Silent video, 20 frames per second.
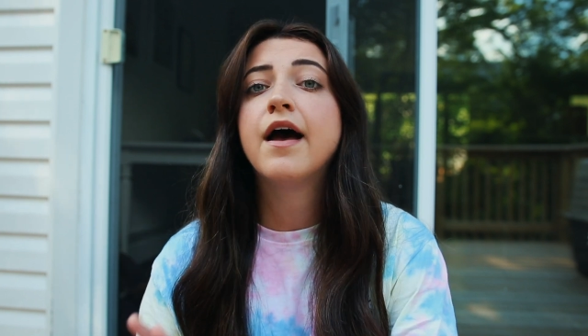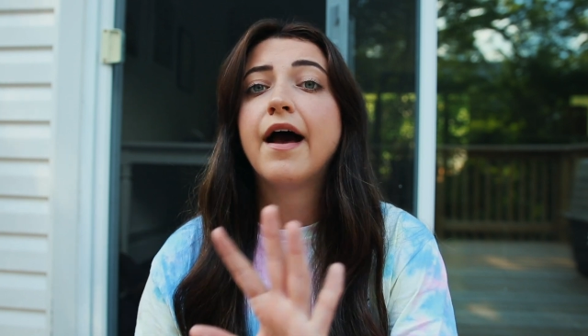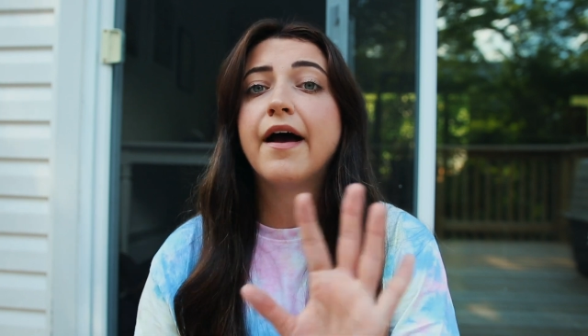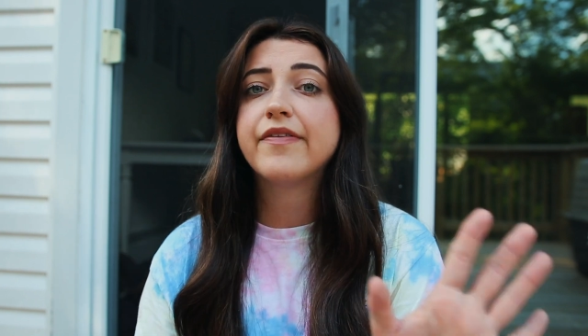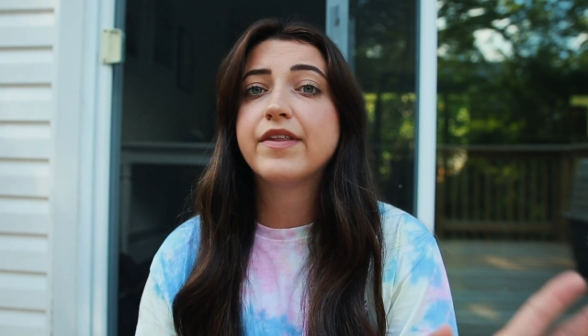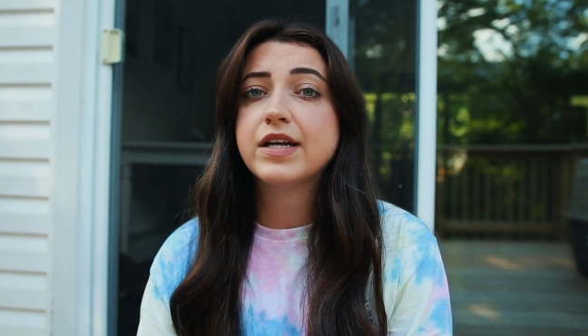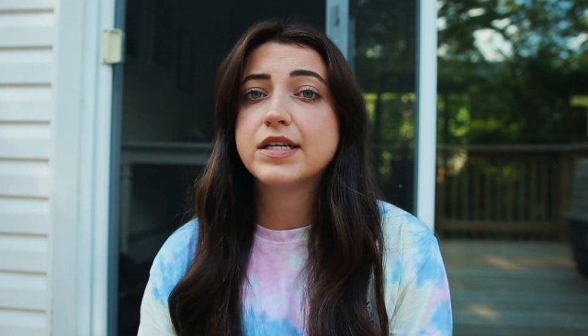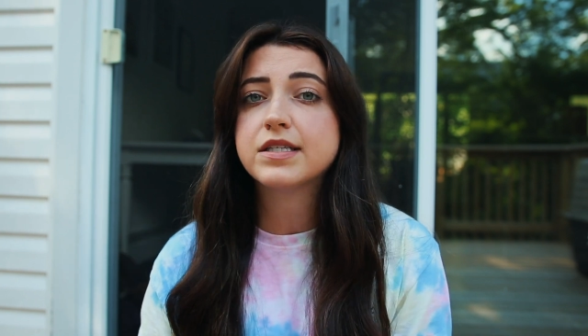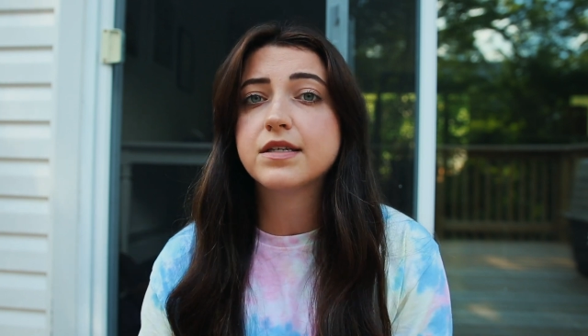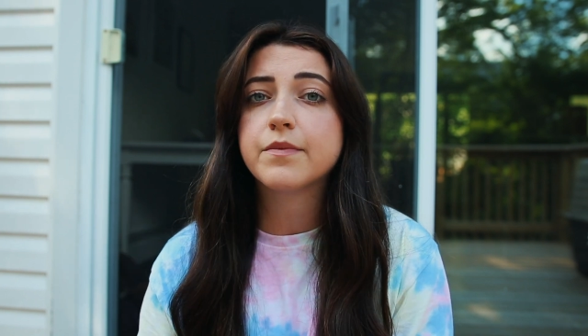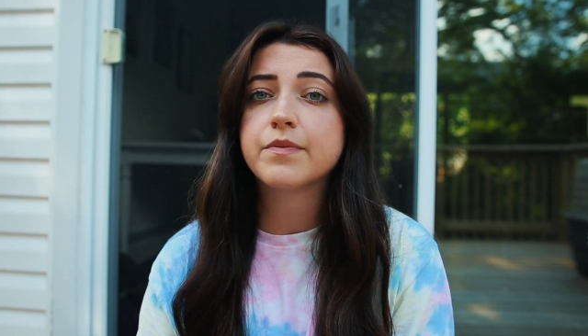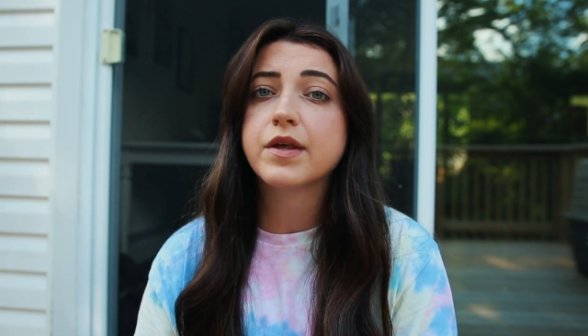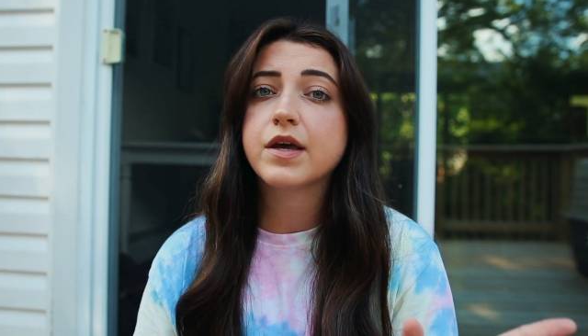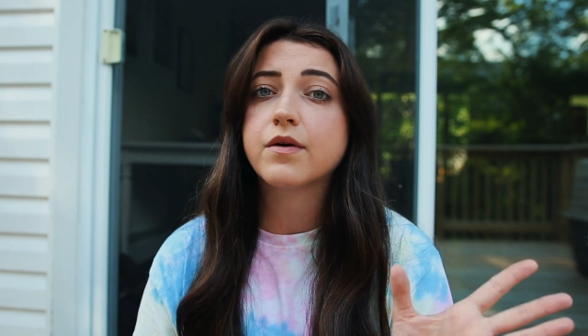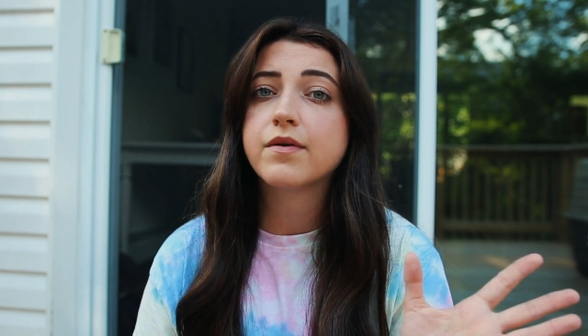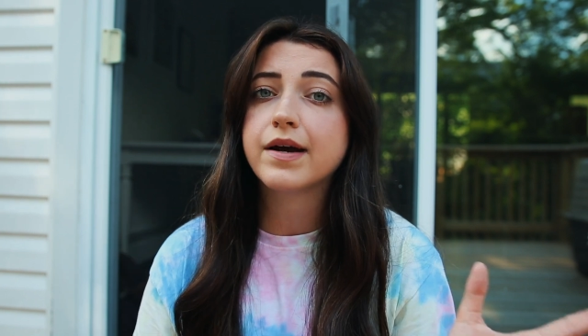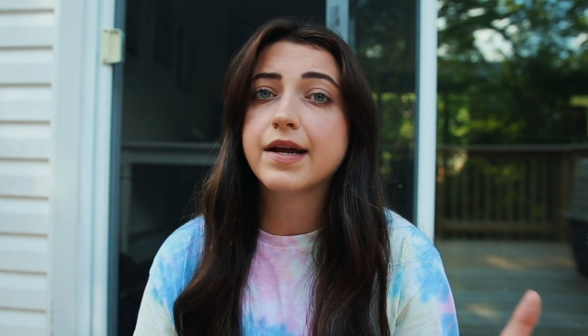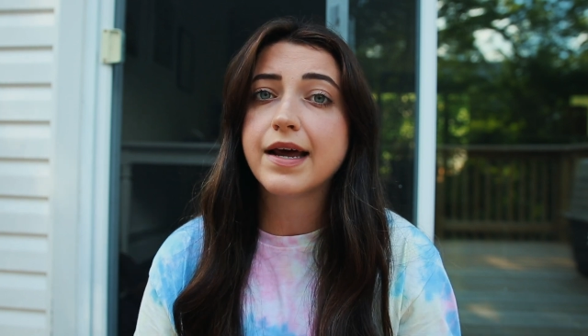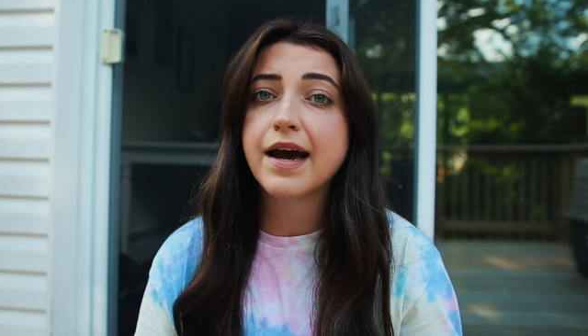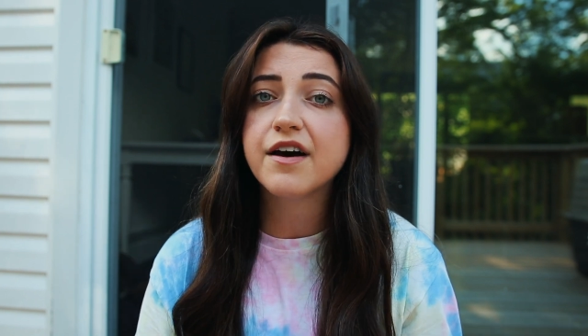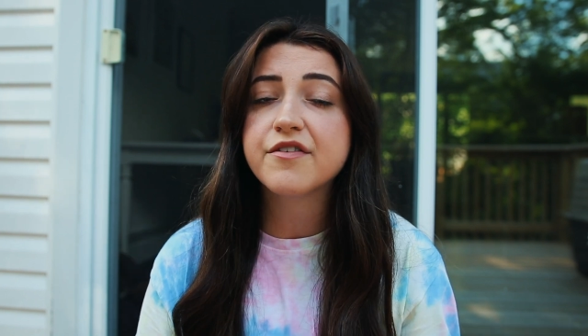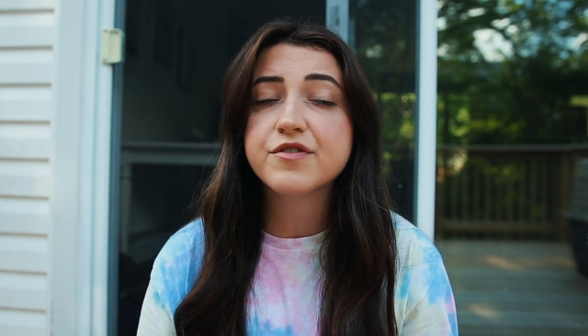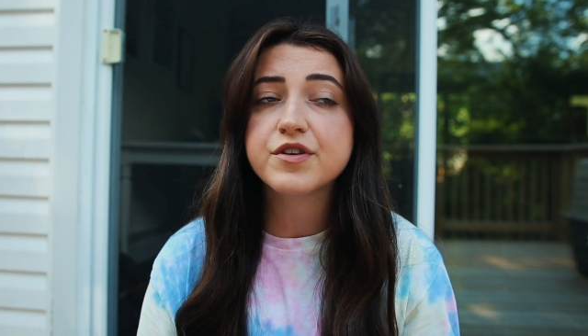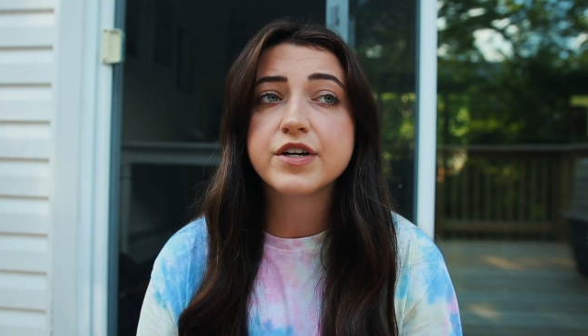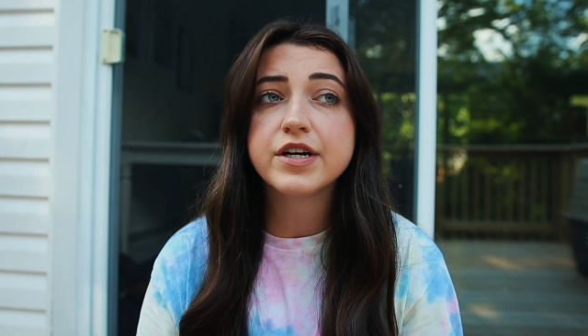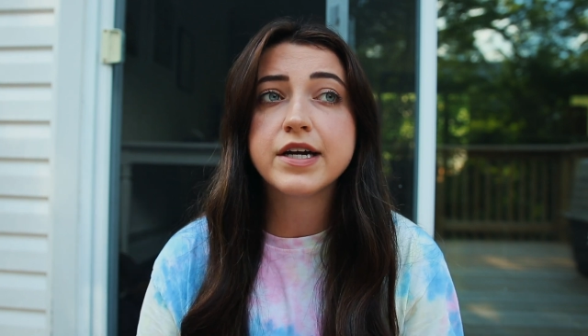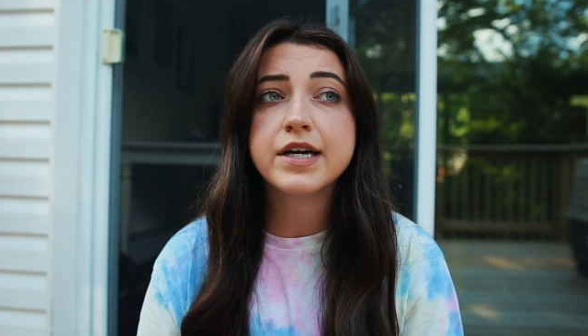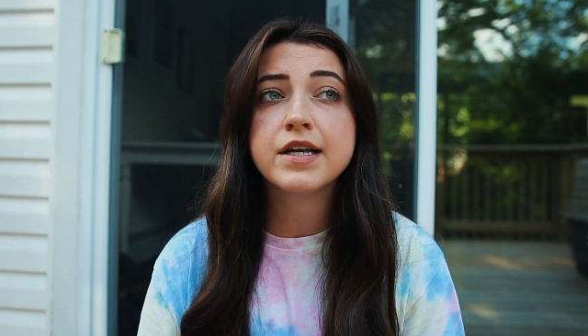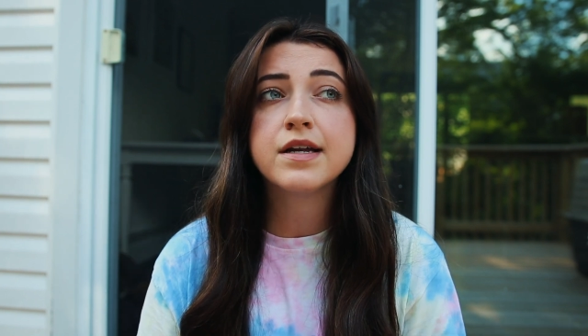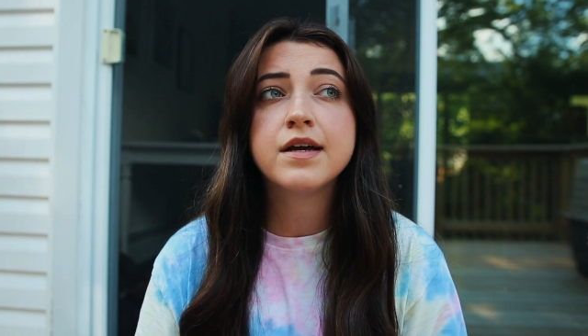and then something right
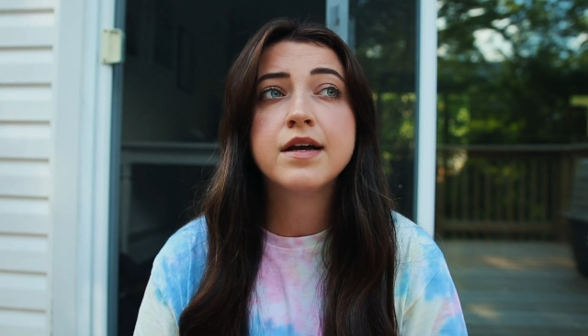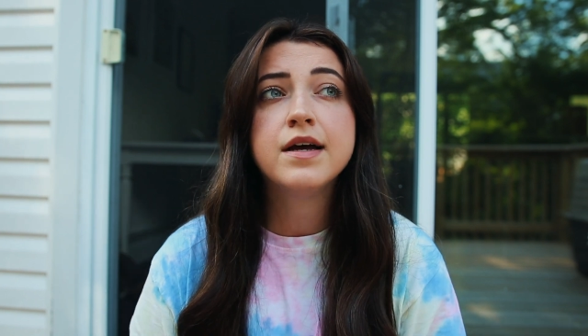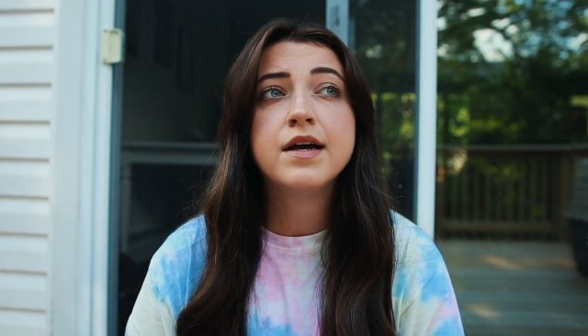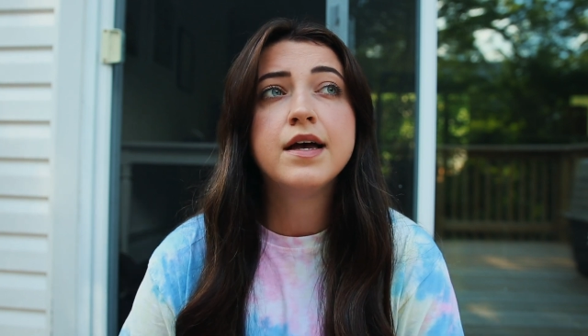after it.